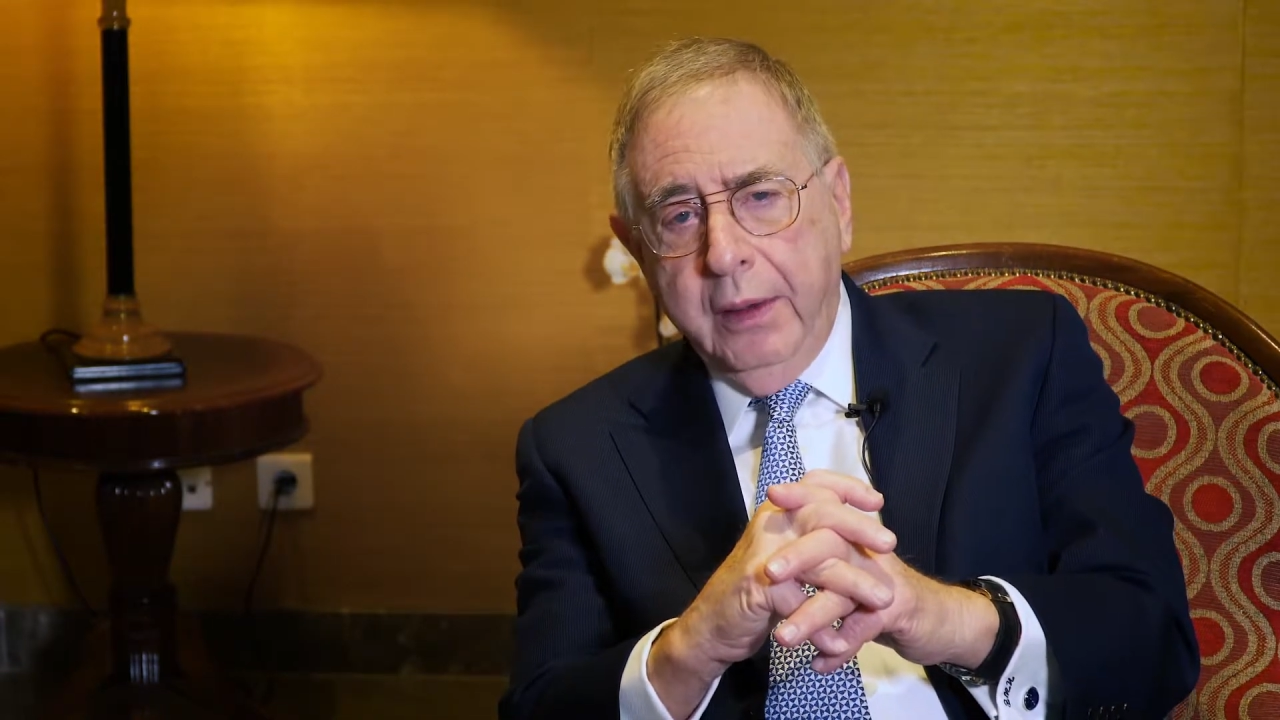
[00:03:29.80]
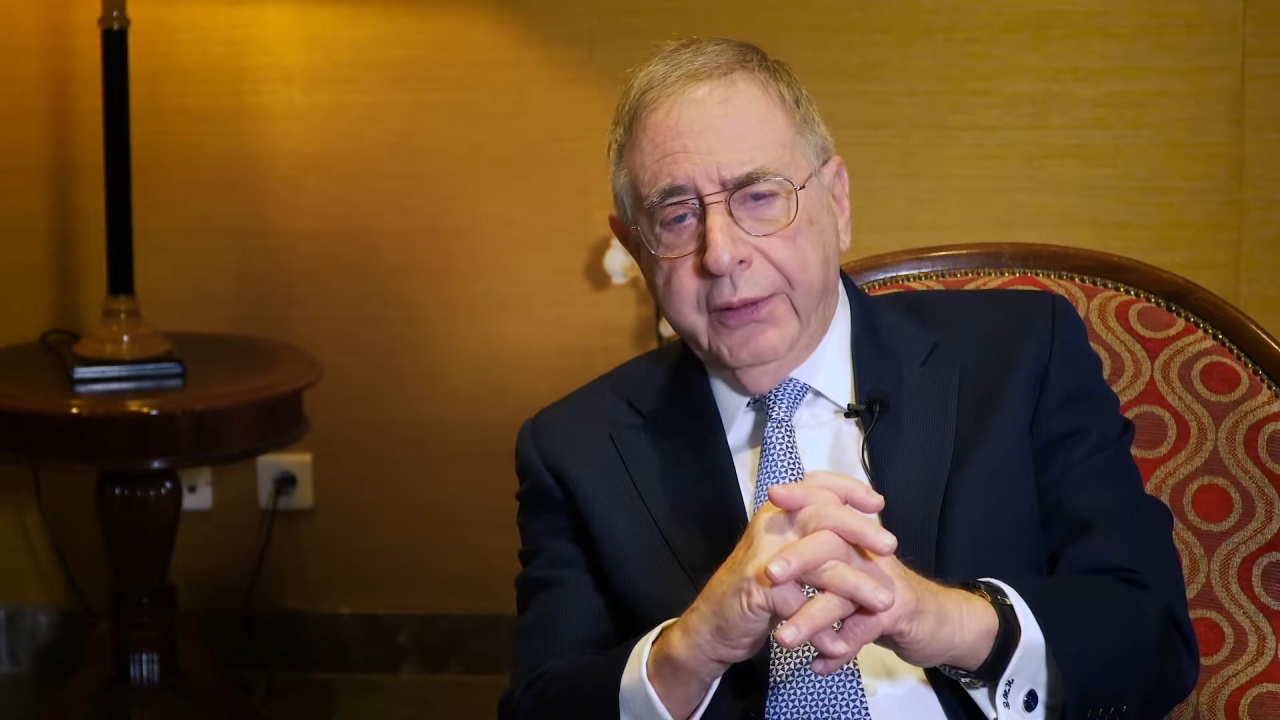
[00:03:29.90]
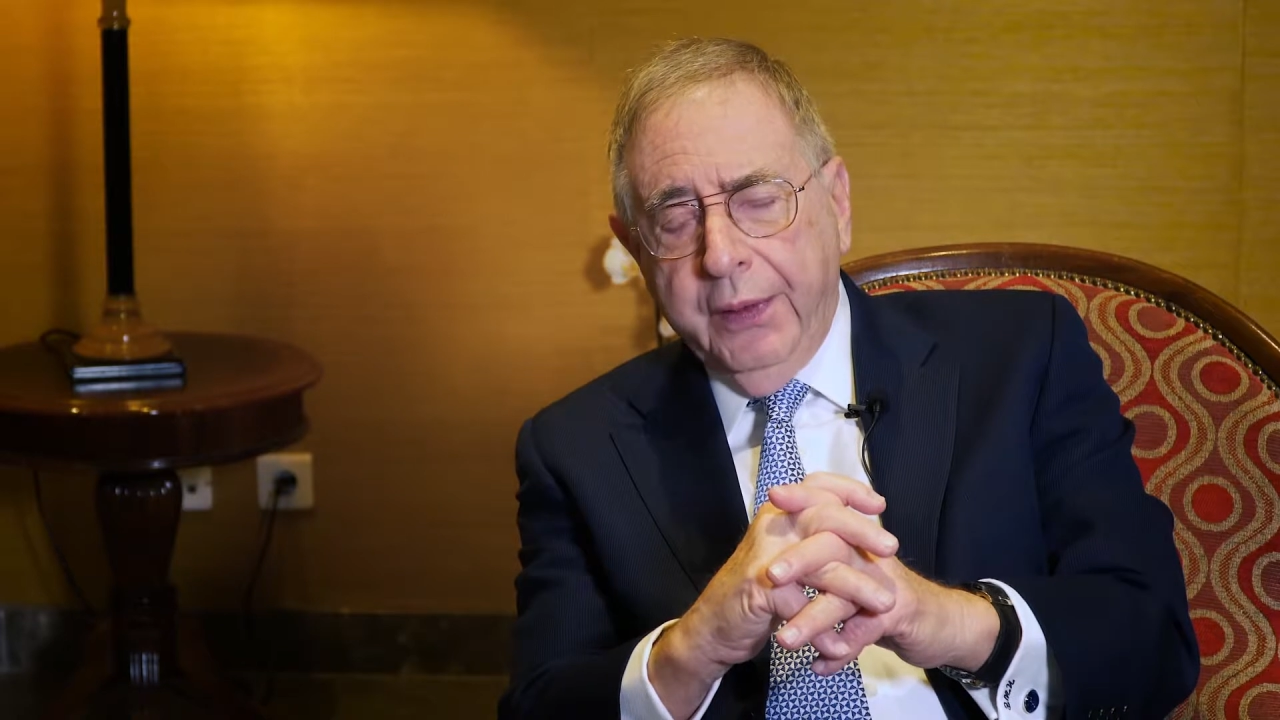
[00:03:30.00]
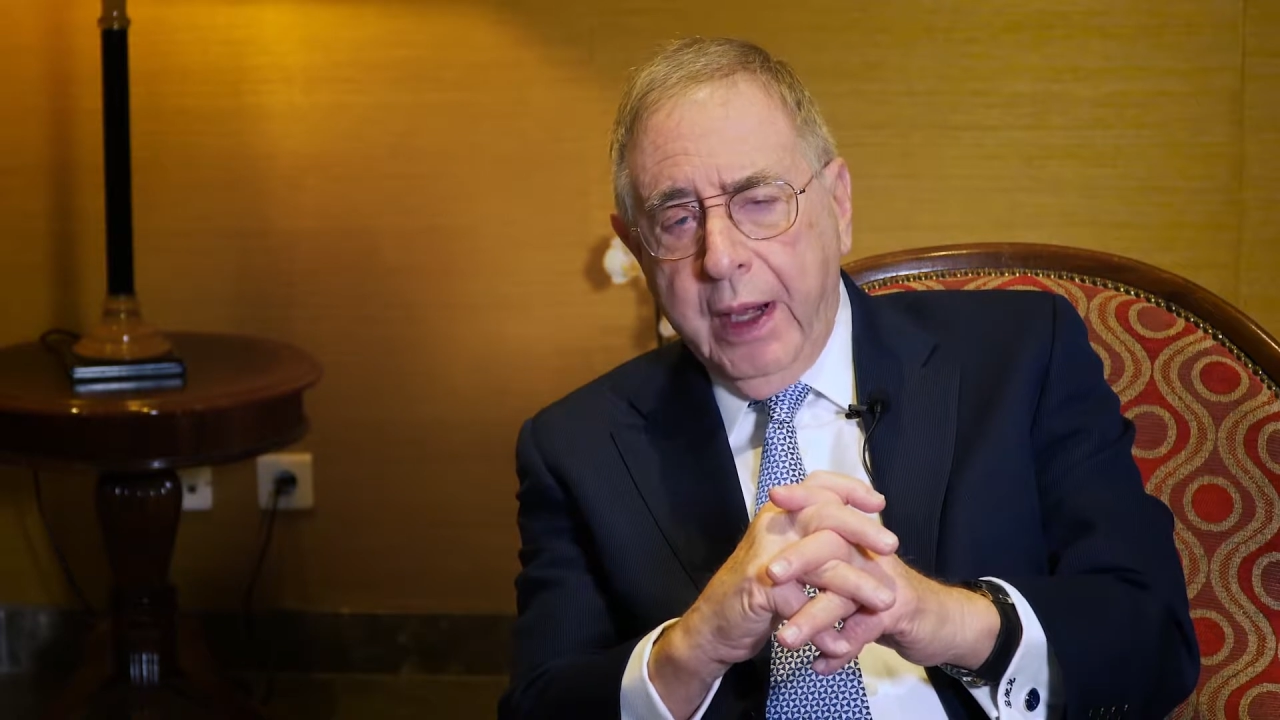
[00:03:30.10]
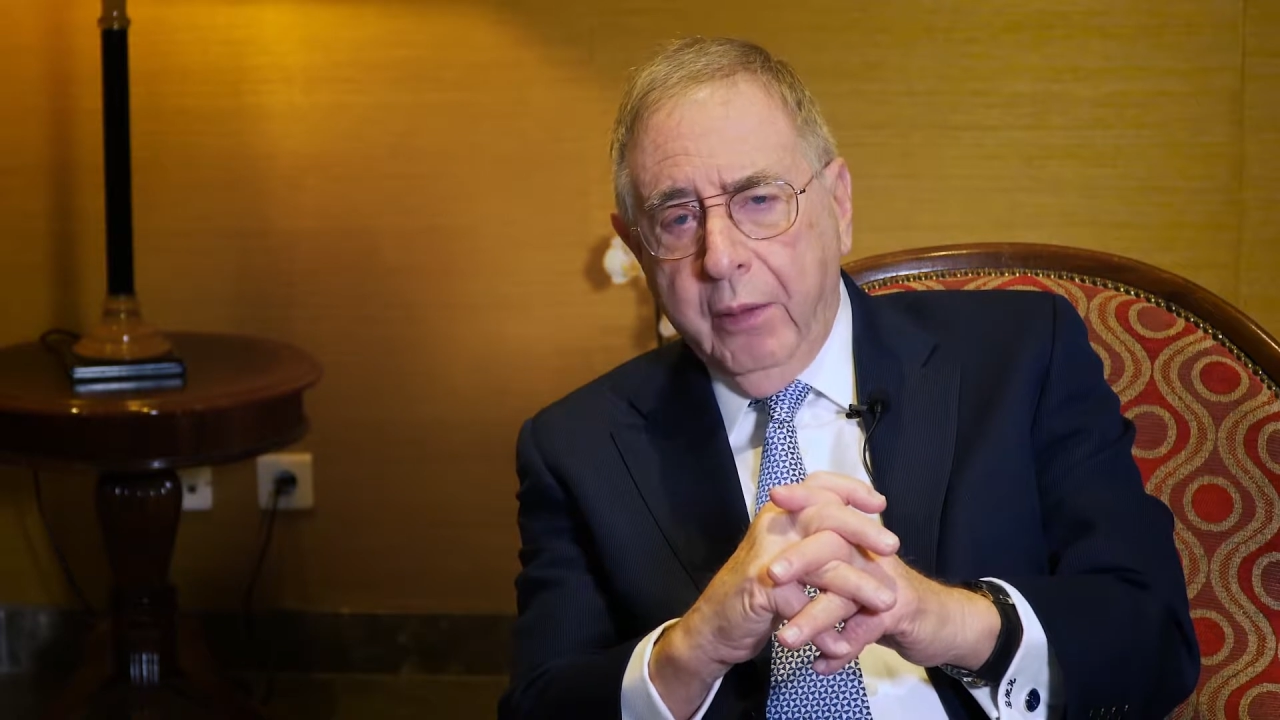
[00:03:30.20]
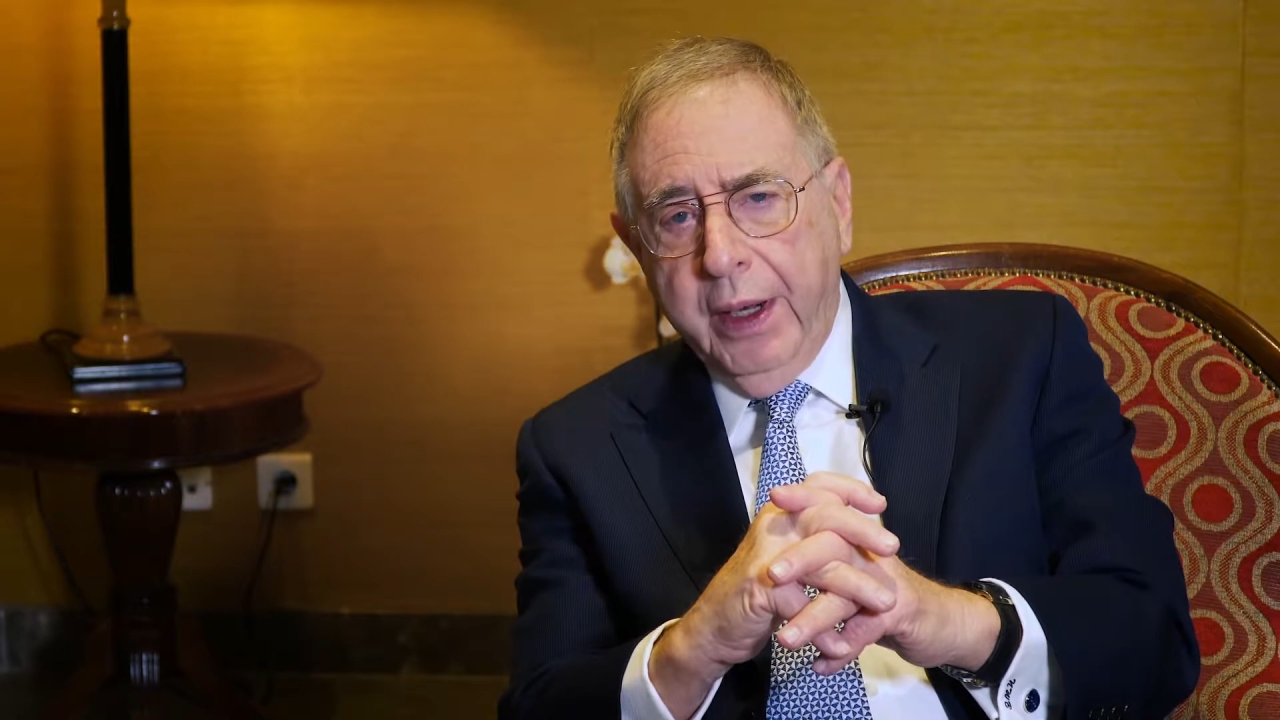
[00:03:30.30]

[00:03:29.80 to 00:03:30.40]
So that